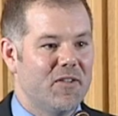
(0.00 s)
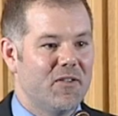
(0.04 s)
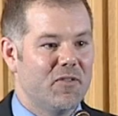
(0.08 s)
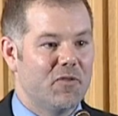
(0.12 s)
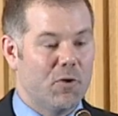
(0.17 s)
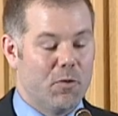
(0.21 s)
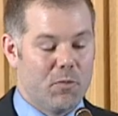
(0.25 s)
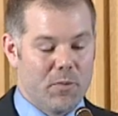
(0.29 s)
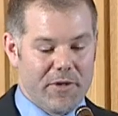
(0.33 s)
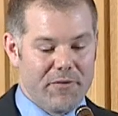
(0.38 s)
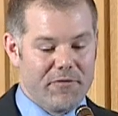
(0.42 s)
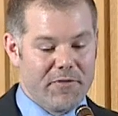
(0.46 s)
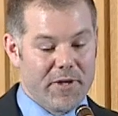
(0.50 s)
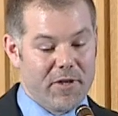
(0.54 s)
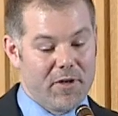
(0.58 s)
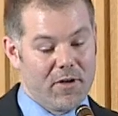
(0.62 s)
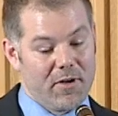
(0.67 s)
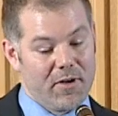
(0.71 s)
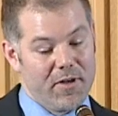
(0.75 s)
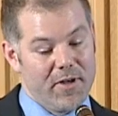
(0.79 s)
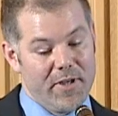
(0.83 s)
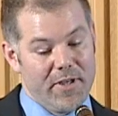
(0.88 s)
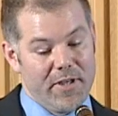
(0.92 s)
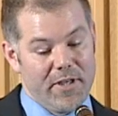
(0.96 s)
So we
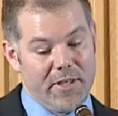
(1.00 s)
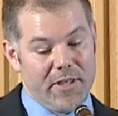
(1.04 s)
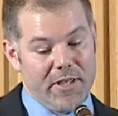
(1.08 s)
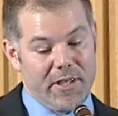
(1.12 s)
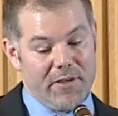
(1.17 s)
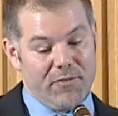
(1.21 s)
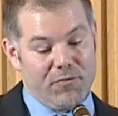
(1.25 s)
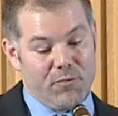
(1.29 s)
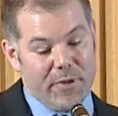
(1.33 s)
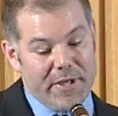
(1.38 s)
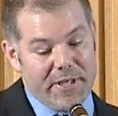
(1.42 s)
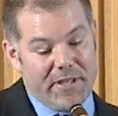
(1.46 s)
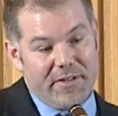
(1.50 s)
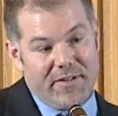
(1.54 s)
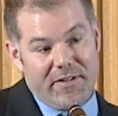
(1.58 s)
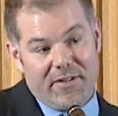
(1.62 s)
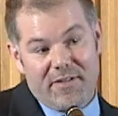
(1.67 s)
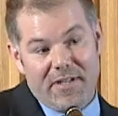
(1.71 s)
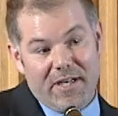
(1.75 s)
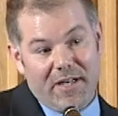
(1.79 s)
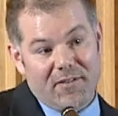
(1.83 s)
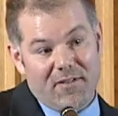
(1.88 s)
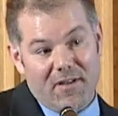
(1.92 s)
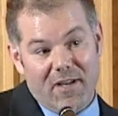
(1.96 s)
figure if we can
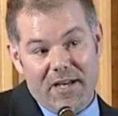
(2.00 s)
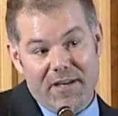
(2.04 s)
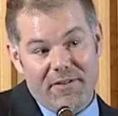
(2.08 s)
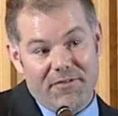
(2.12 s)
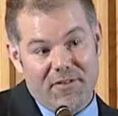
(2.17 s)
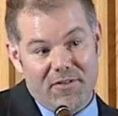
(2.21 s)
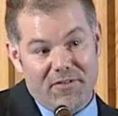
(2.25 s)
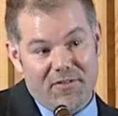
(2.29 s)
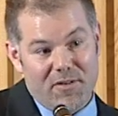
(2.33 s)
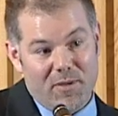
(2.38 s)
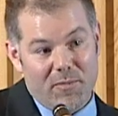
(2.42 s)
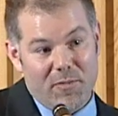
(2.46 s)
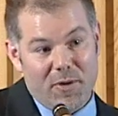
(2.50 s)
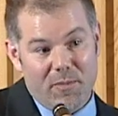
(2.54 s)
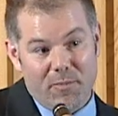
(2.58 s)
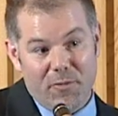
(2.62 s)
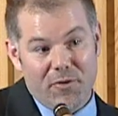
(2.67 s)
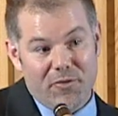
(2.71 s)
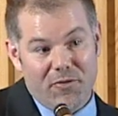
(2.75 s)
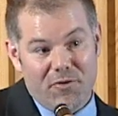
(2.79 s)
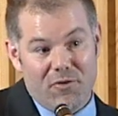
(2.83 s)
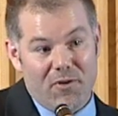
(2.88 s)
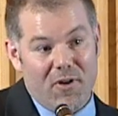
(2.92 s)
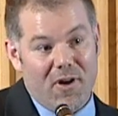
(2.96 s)
detect life in some of the
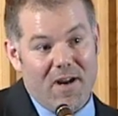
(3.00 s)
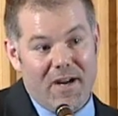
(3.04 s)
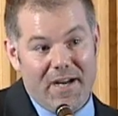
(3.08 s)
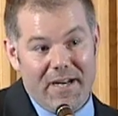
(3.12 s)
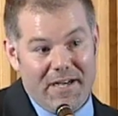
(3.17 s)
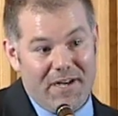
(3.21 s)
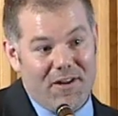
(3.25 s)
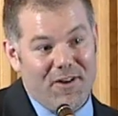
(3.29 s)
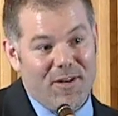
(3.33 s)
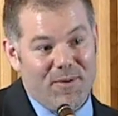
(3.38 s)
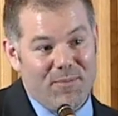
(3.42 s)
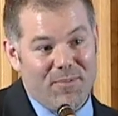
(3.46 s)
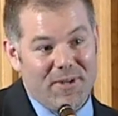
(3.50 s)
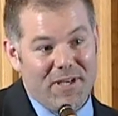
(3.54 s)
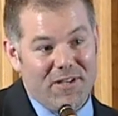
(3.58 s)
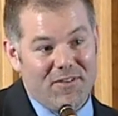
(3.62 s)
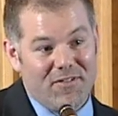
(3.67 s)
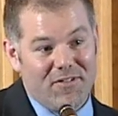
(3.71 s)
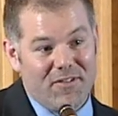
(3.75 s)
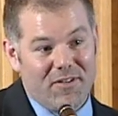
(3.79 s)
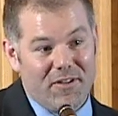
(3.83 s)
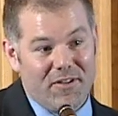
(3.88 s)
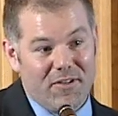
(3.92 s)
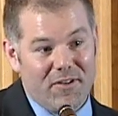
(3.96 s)
most dry and arid
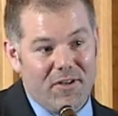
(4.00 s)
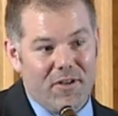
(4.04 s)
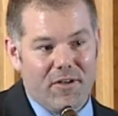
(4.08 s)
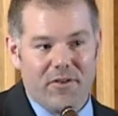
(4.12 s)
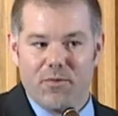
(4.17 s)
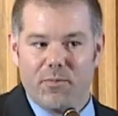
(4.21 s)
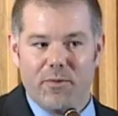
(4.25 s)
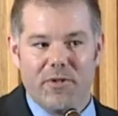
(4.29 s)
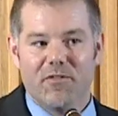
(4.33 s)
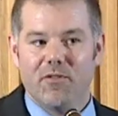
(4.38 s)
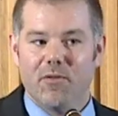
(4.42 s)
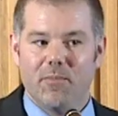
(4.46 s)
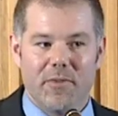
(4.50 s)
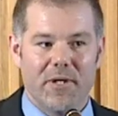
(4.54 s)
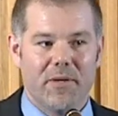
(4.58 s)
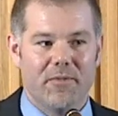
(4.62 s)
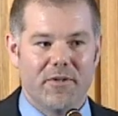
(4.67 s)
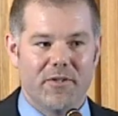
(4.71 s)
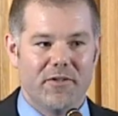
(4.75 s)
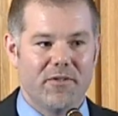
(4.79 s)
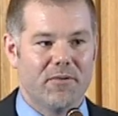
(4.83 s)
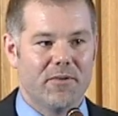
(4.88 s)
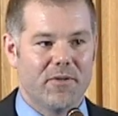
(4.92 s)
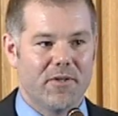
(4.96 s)
places on Earth, we should be
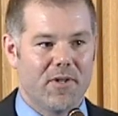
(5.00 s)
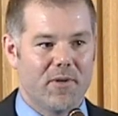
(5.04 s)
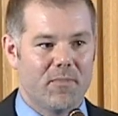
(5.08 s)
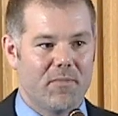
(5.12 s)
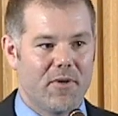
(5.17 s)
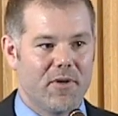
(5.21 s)
able to do it on